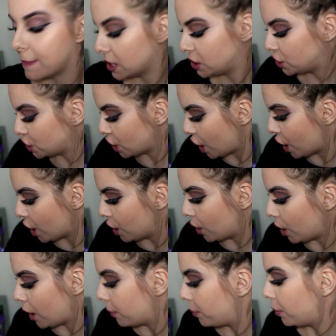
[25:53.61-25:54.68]
So
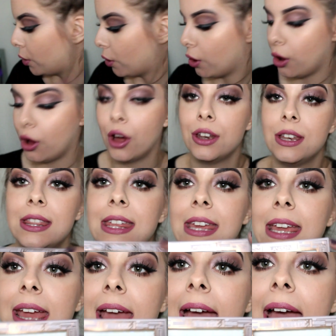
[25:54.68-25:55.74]
I've put on
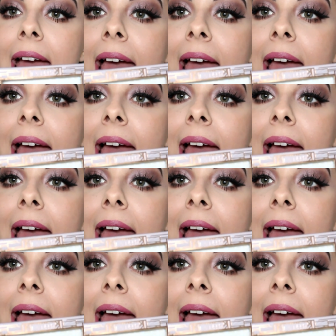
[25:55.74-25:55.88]
the